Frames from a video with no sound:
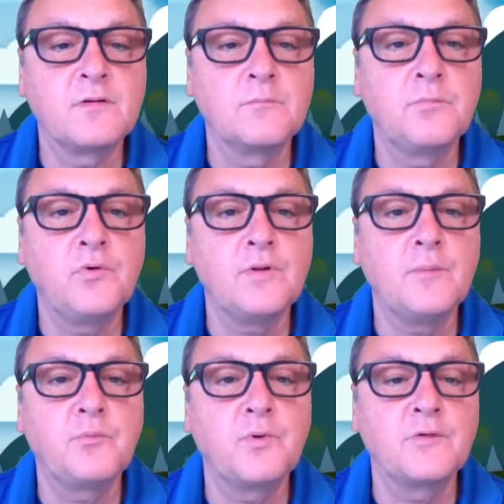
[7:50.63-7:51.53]
pull up
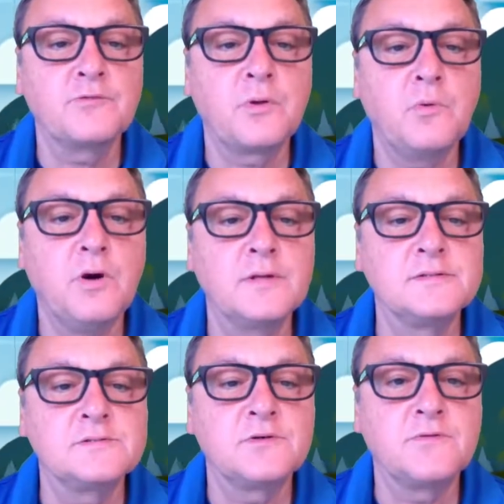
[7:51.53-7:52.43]
whatever I want.
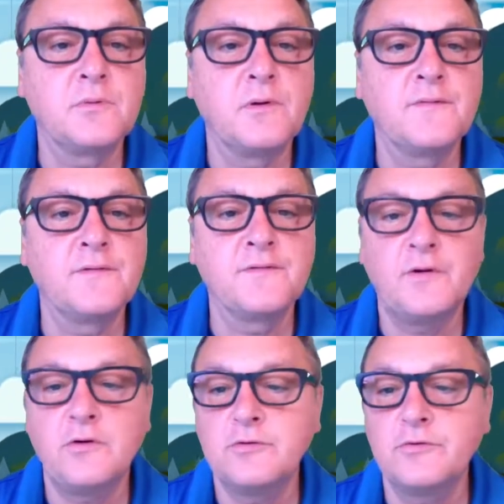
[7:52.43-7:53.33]
So if I want this
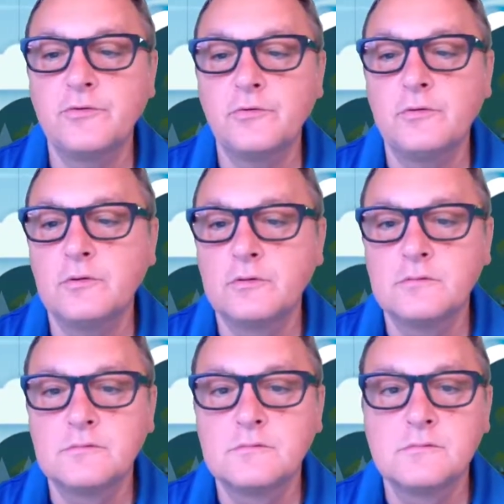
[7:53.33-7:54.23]
heart dude,
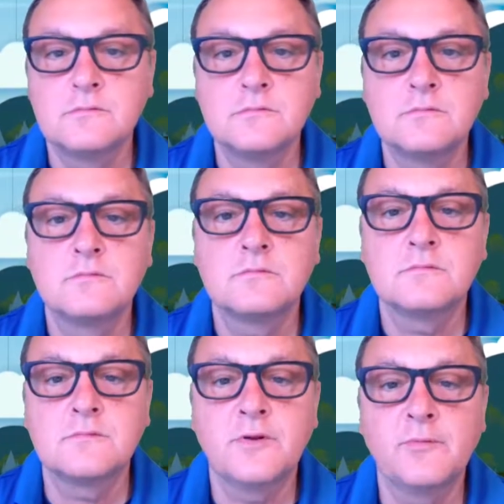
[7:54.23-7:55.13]

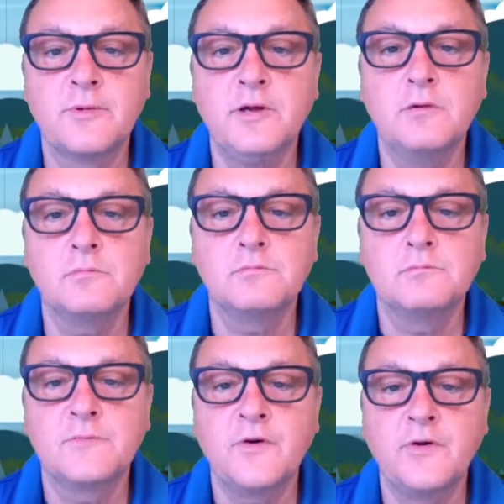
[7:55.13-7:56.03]
there we go.
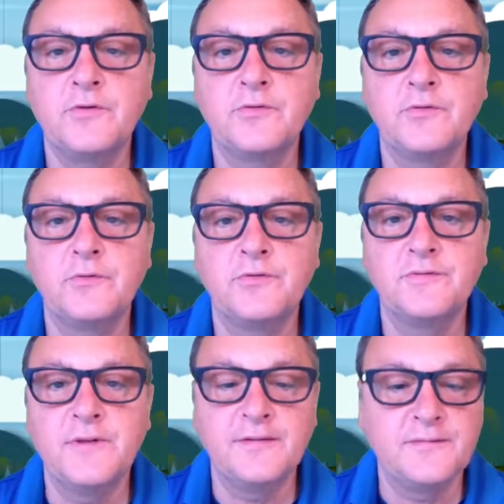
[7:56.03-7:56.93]
The heart dude is
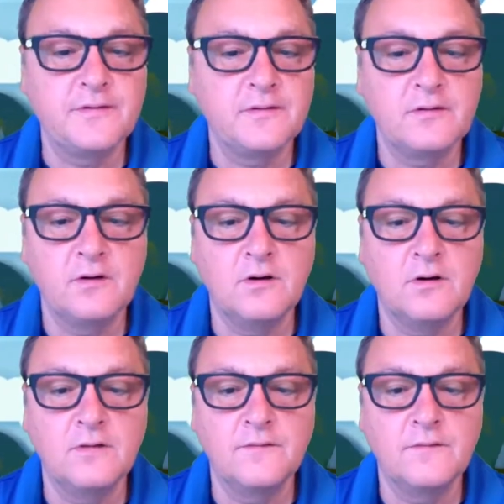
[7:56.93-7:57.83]
dancing
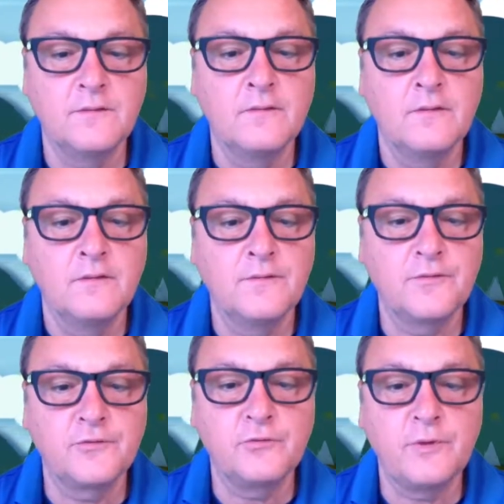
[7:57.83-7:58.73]
on the
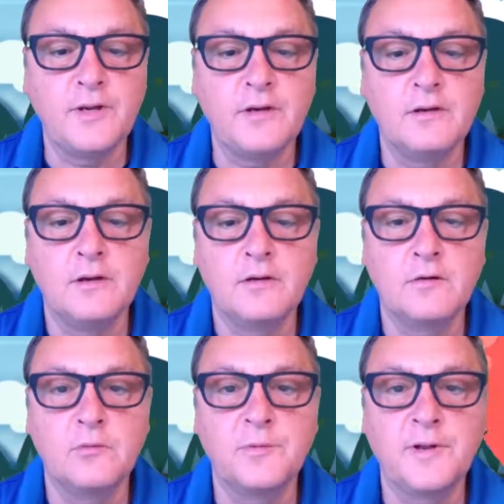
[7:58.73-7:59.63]
screen. I don't know
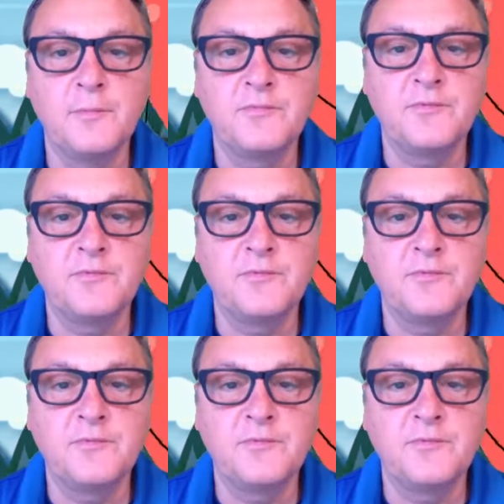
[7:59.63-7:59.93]
what happens if I